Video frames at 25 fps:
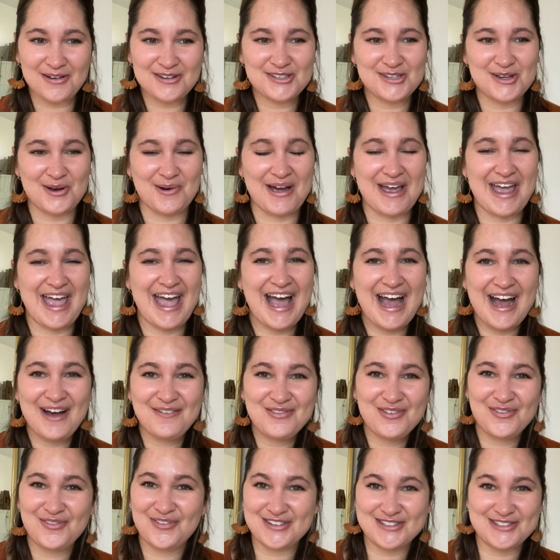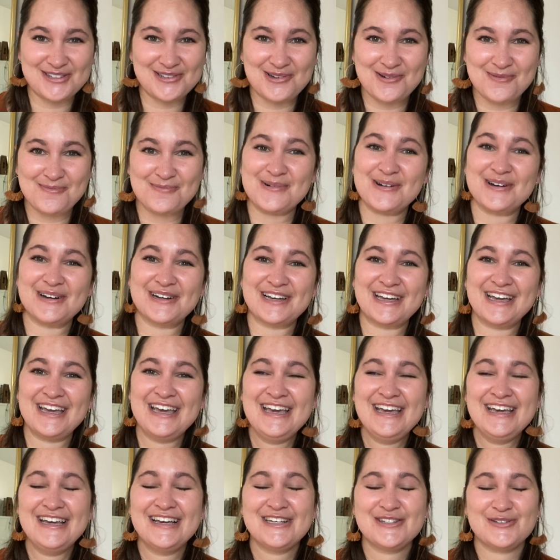So I have the physical book.
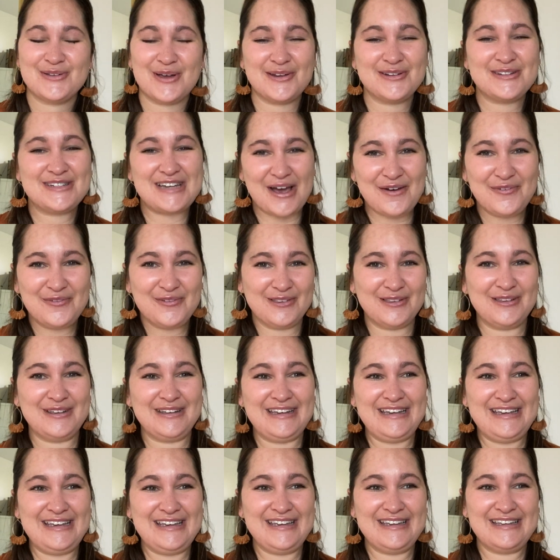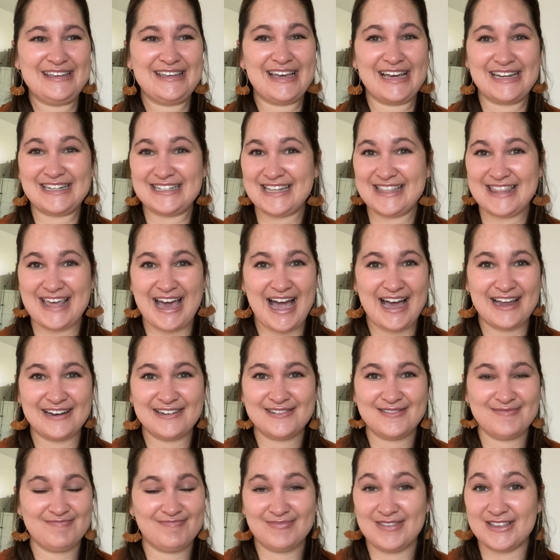So I'll definitely get to that
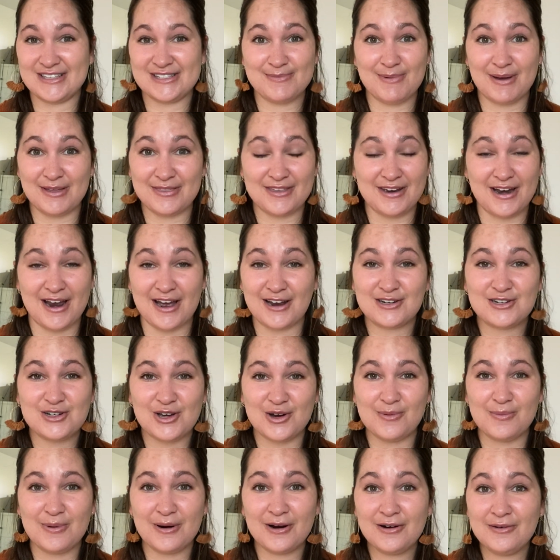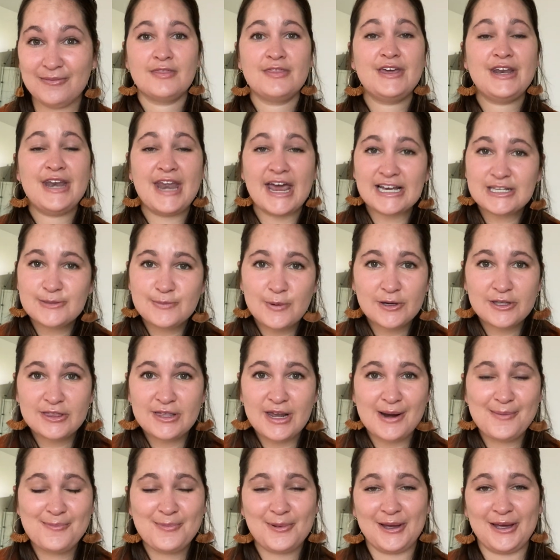this month in October. The next book that
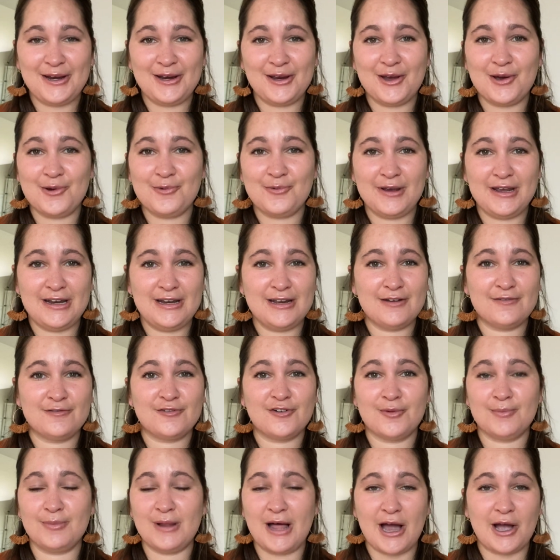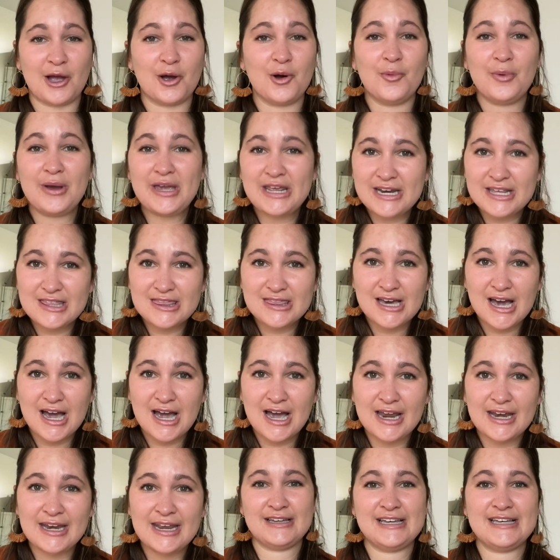I'm planning on reading for
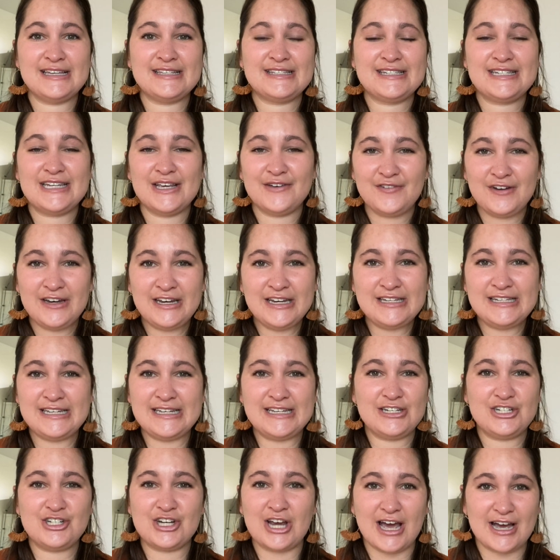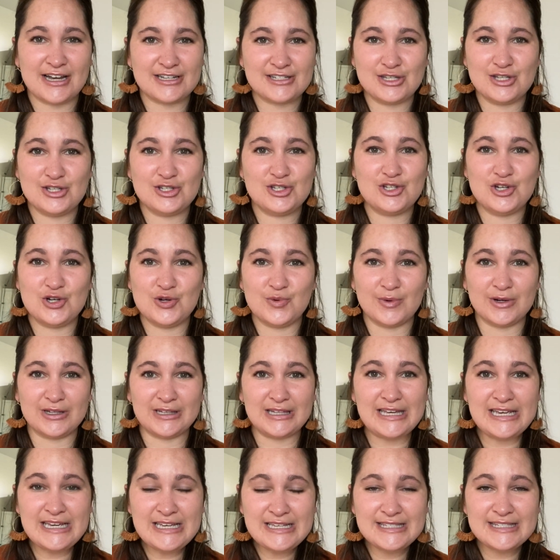Blackoweenathon is Tiffany D. Jackson's new
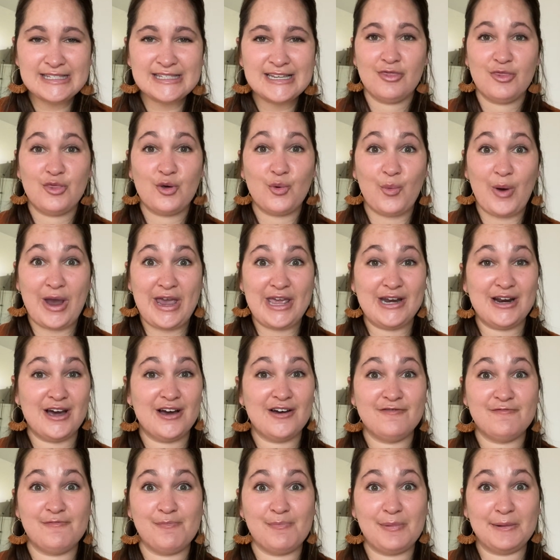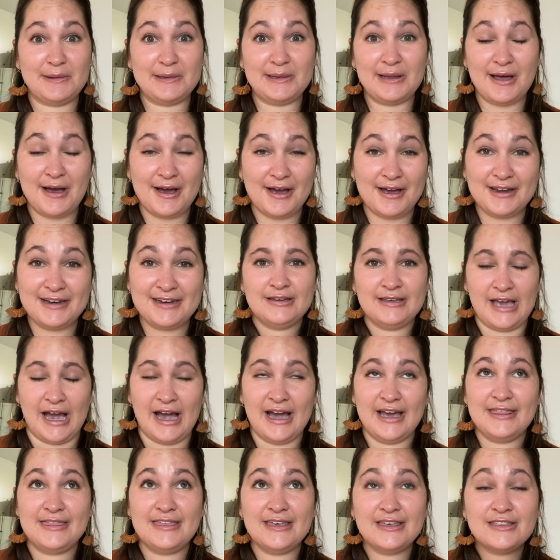release, The Weight of Blood. Yeah,
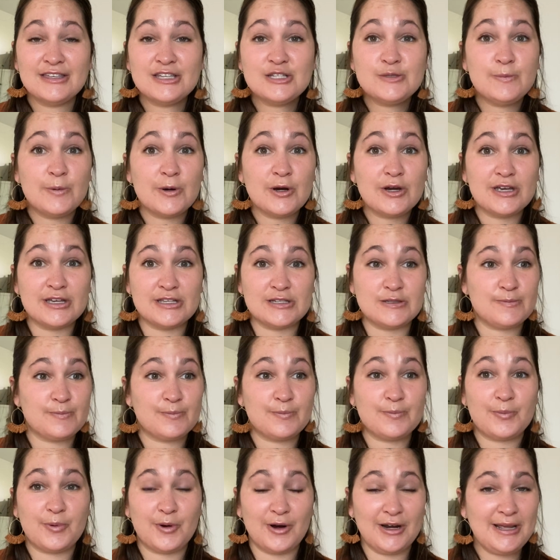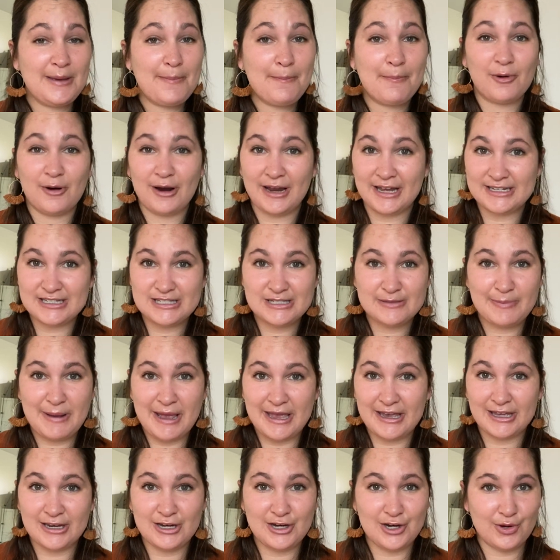I think this book is pretty brand
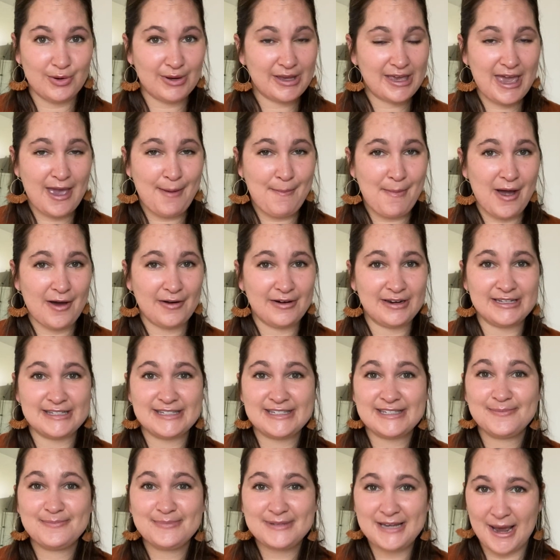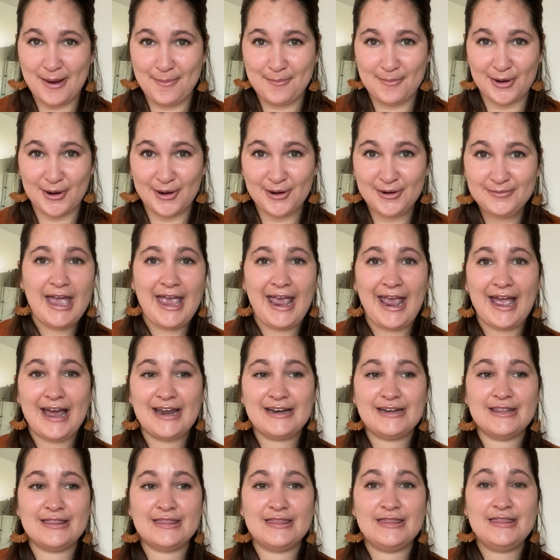spanking new. It came out in September.
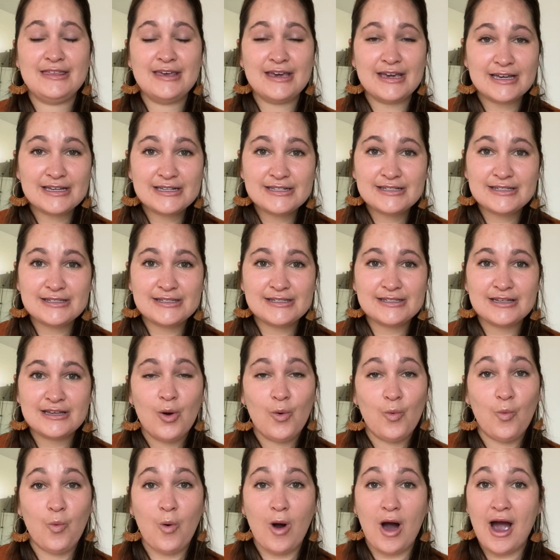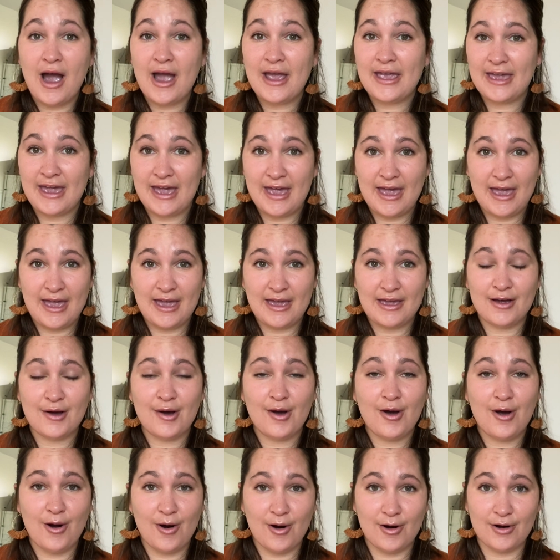And this YA
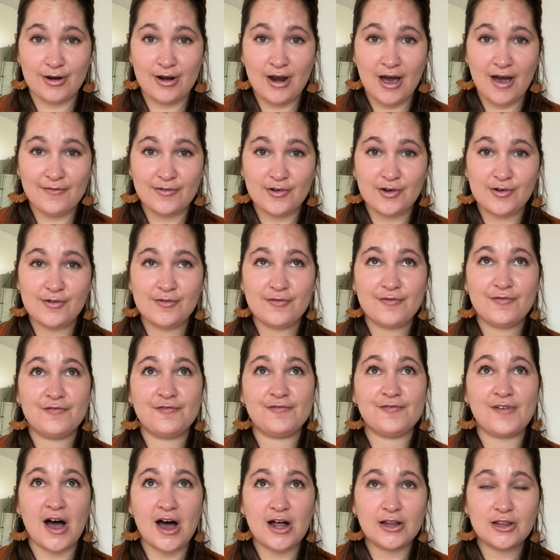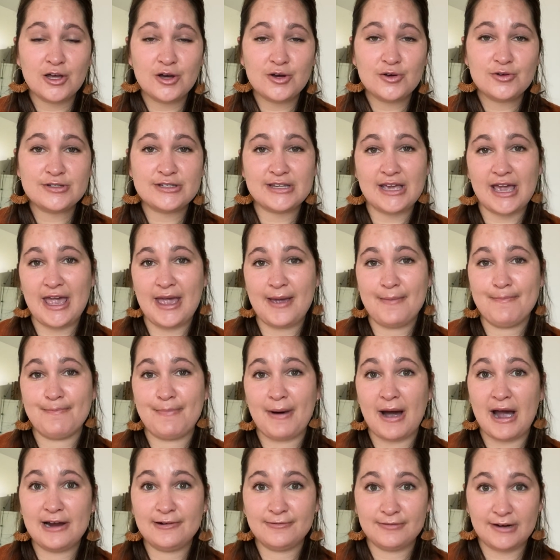horror novel follows a
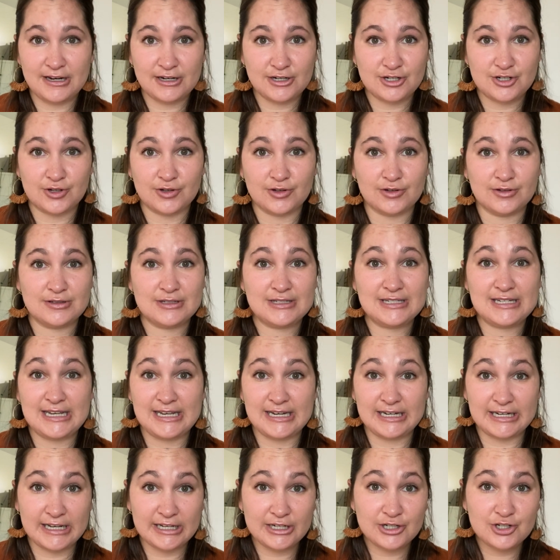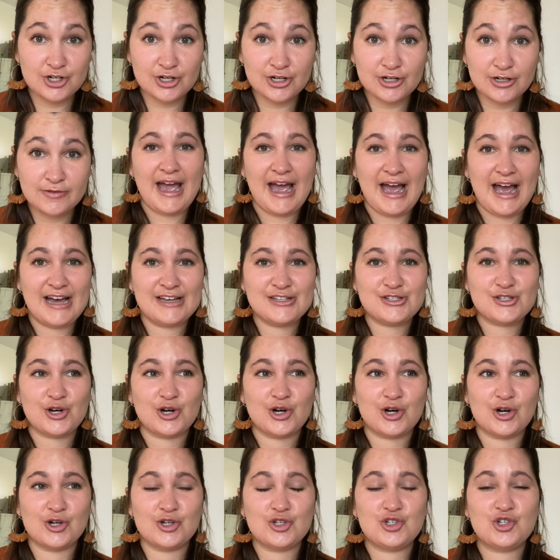biracial teenager as
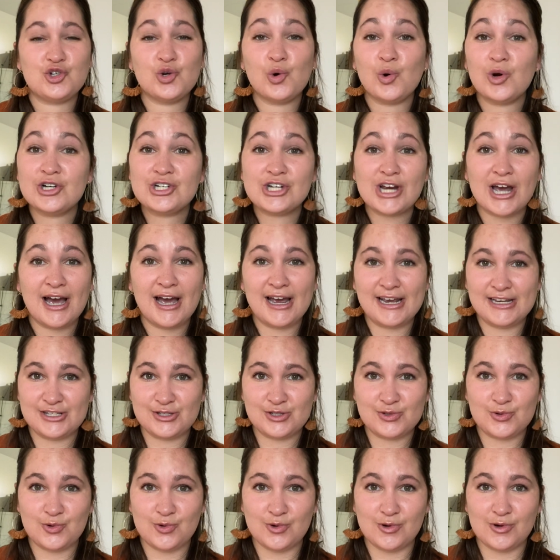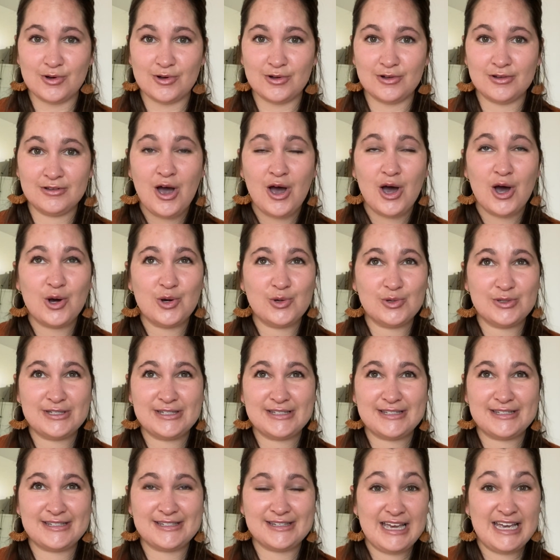her Georgia high school
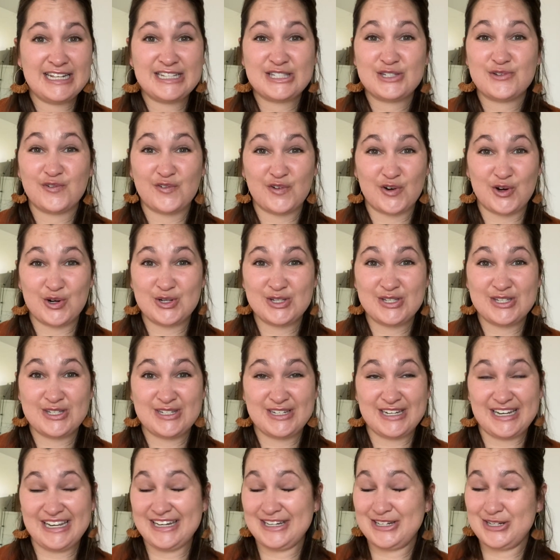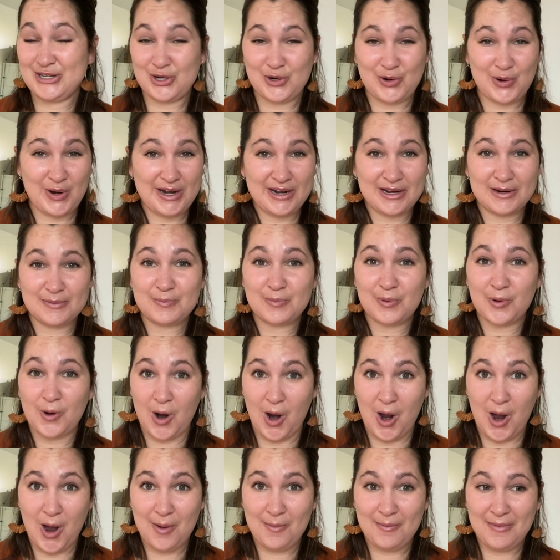hosts its first integrated
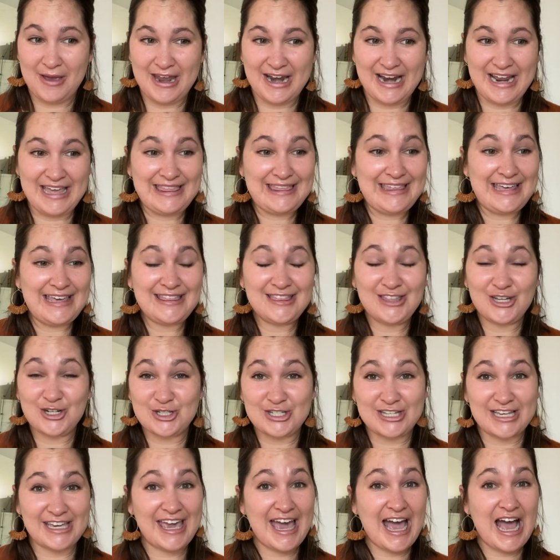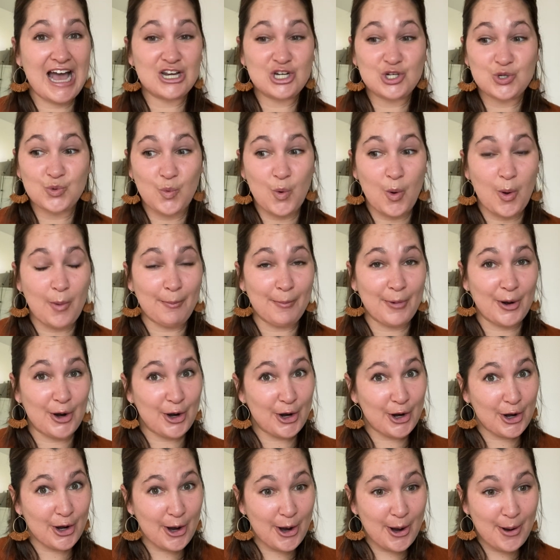prom. And I think there's a casual
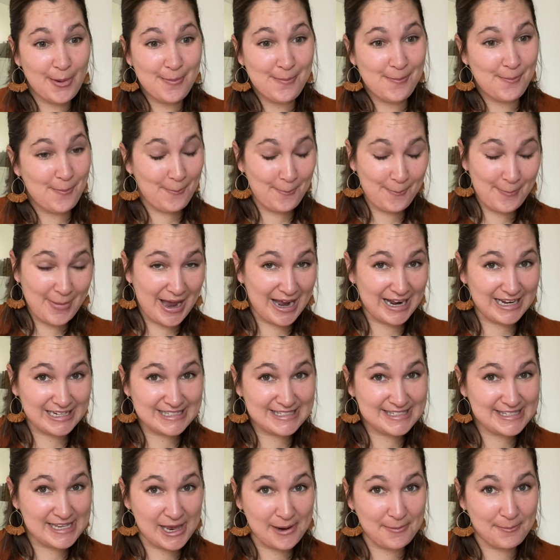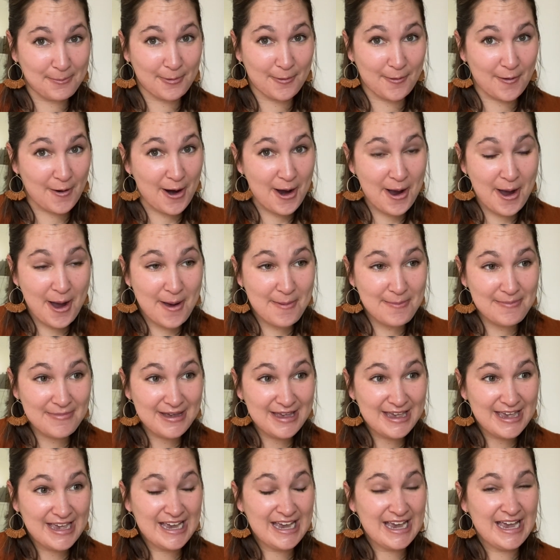murder at said prom,
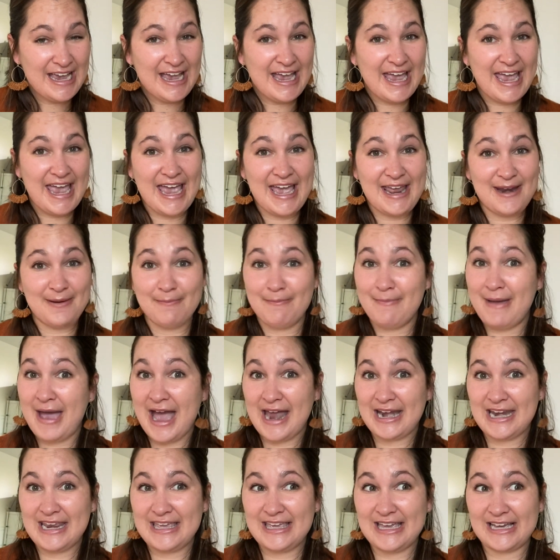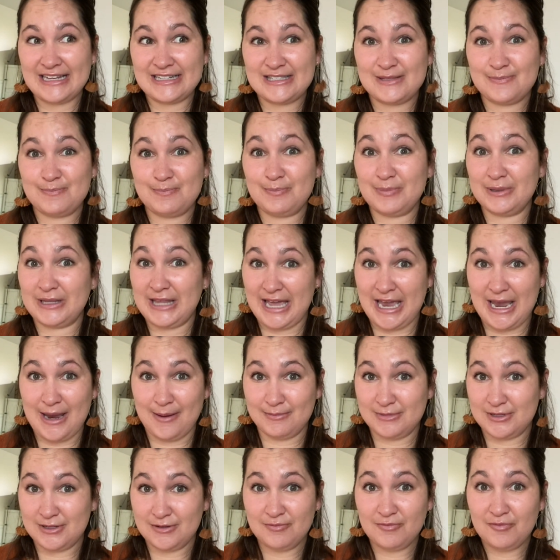and Maddie gets
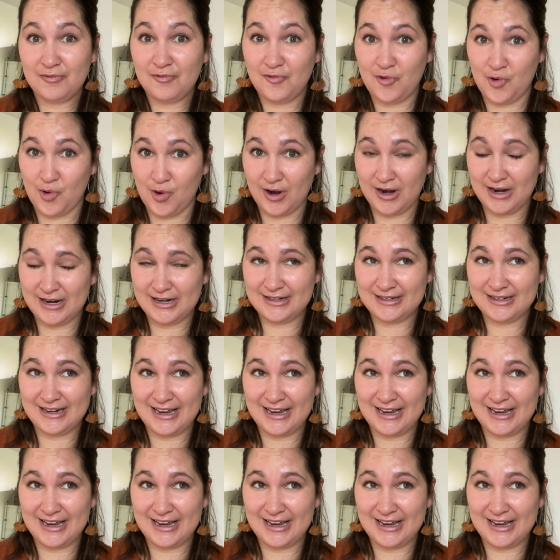blamed for it.